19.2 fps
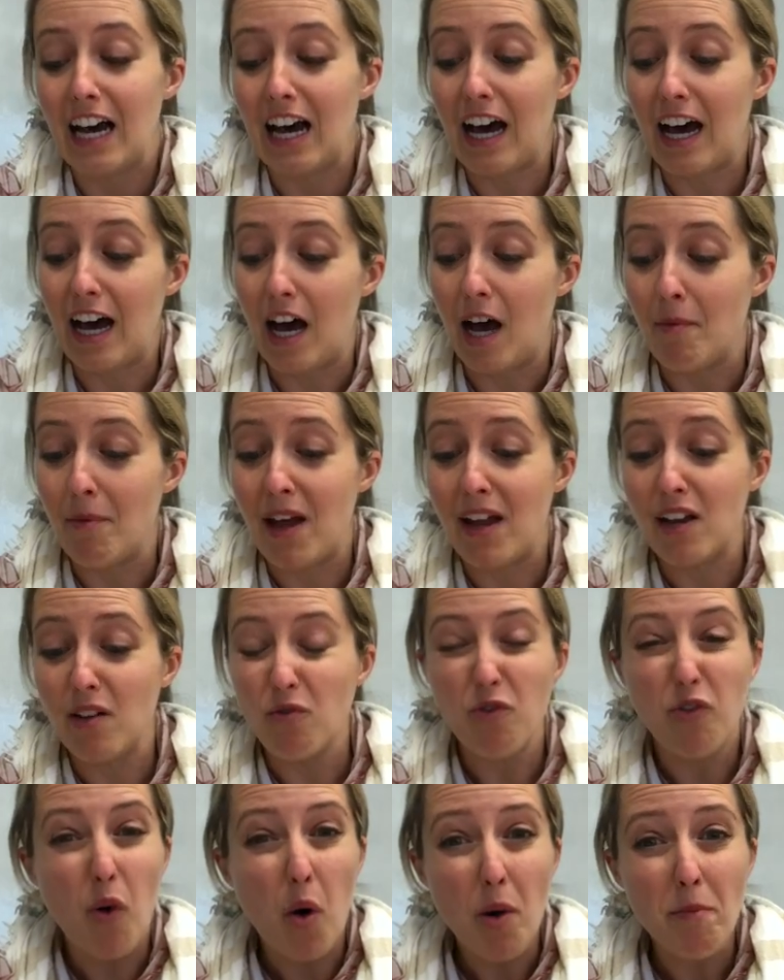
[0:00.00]
And
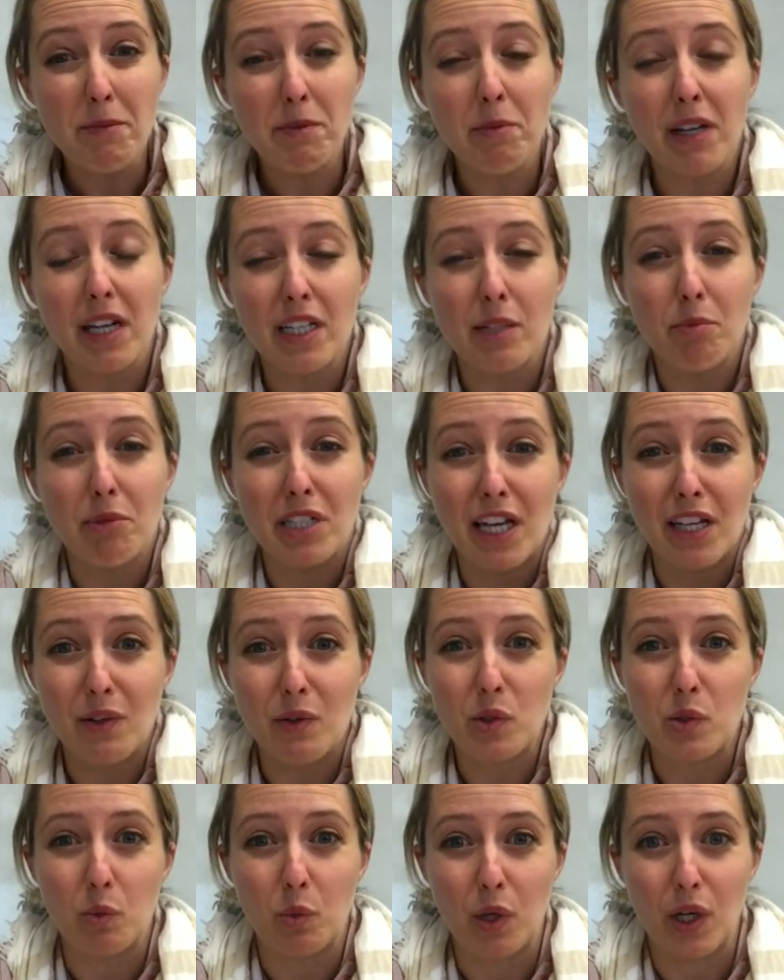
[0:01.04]
it forms because
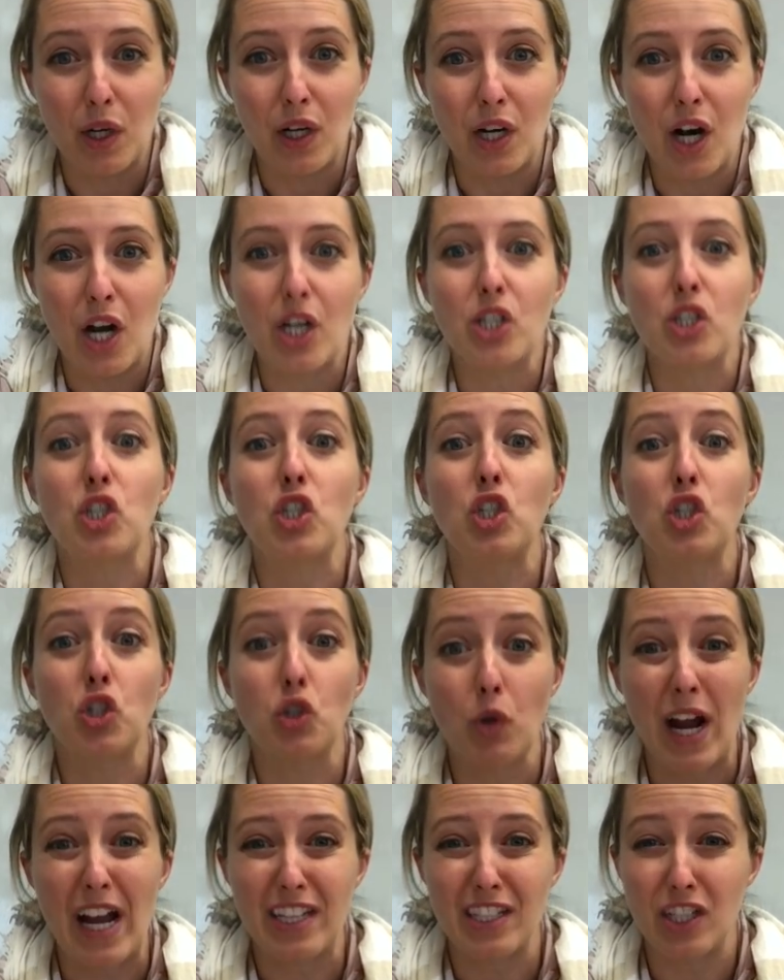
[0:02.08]
potatoes were
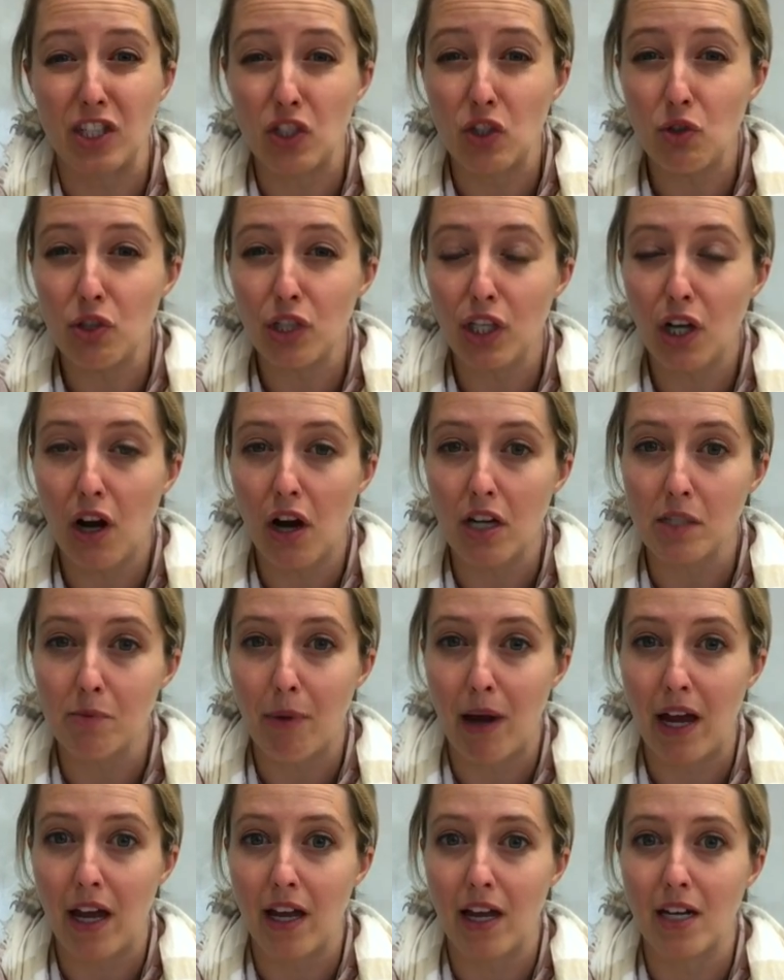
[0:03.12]
stressed. It's usually caused
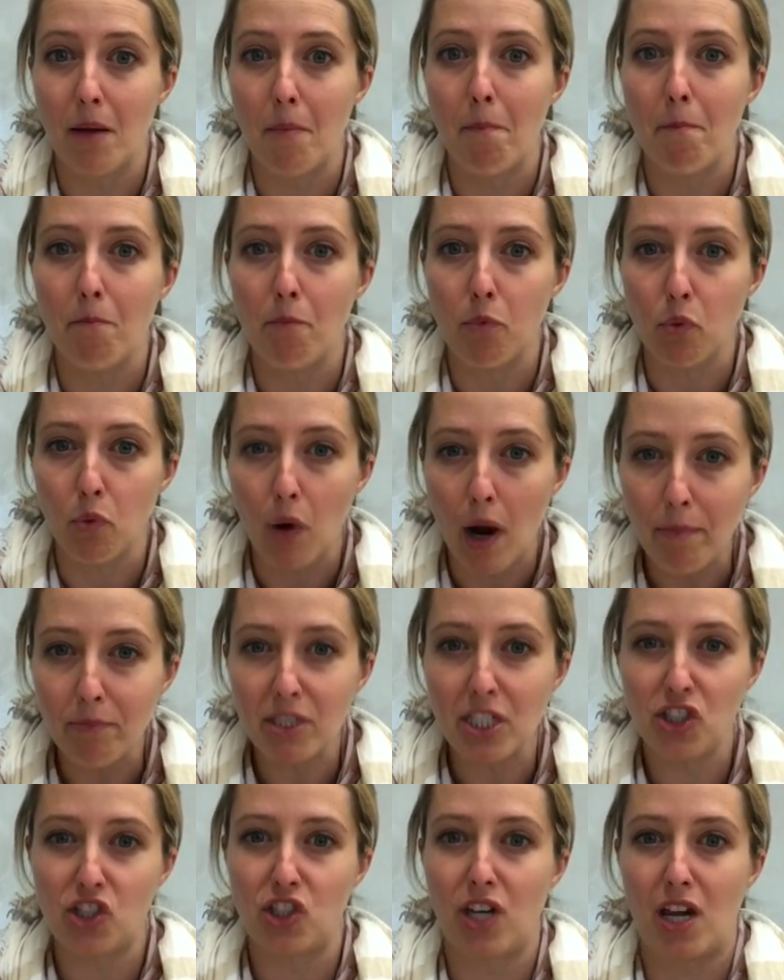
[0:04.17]
by an
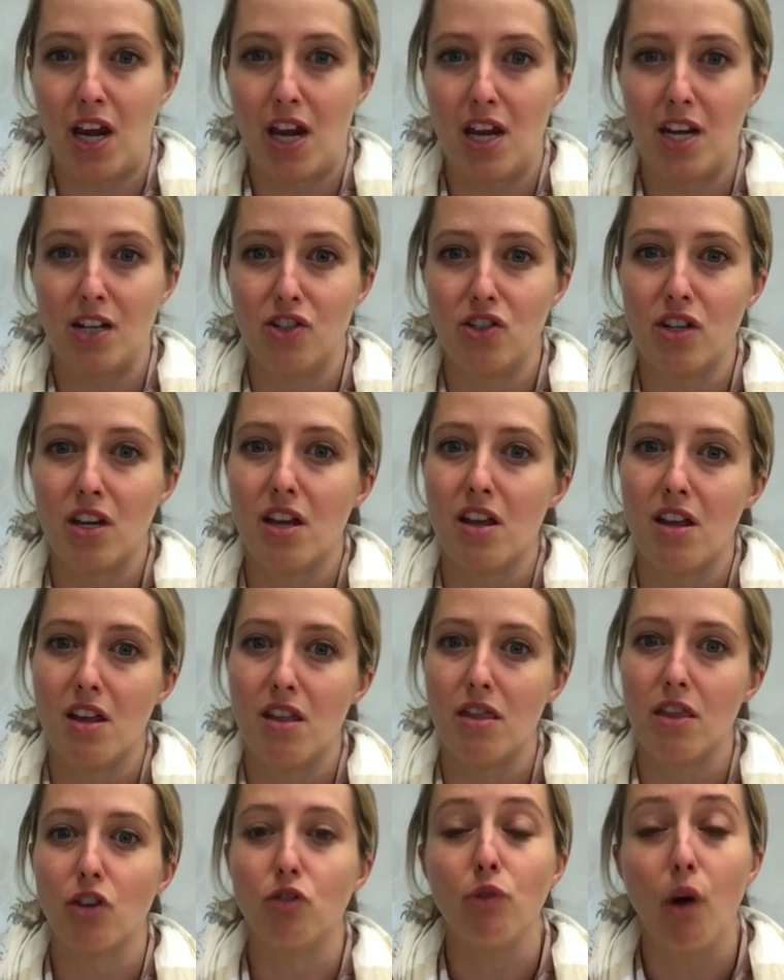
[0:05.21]
abrupt change
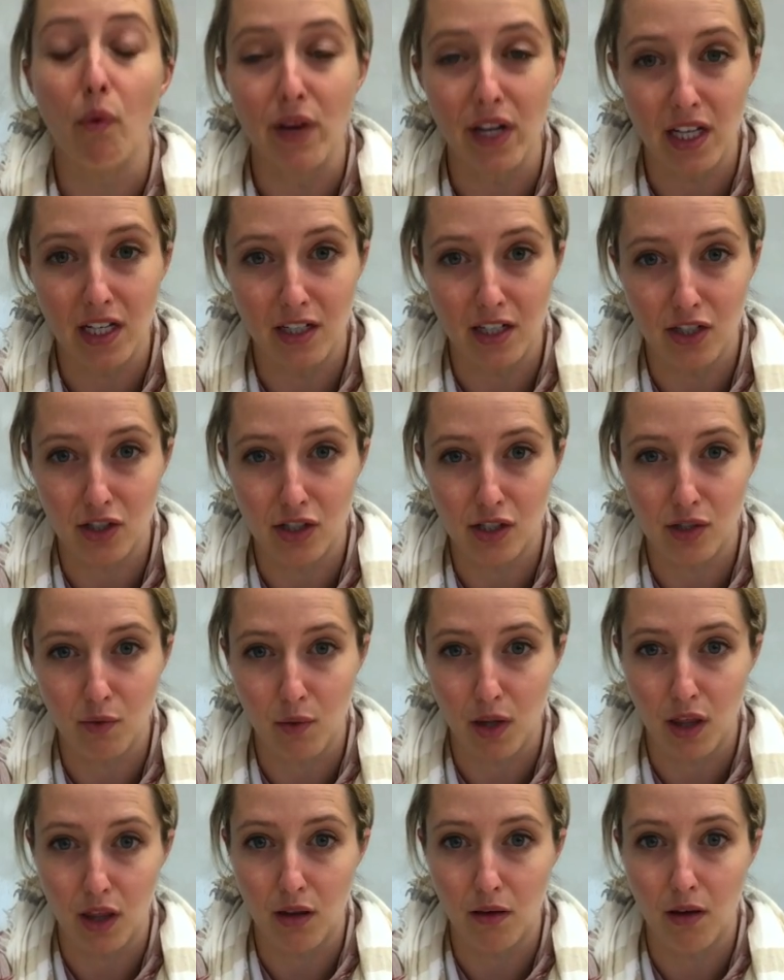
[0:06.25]
in the growing conditions
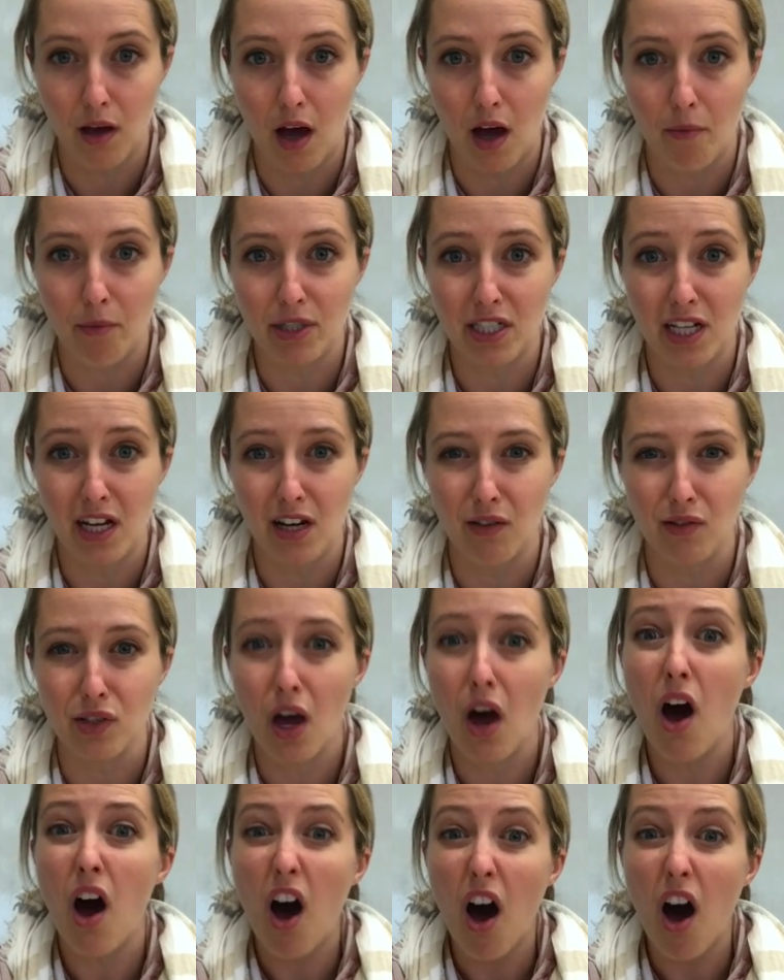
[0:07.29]
with potatoes.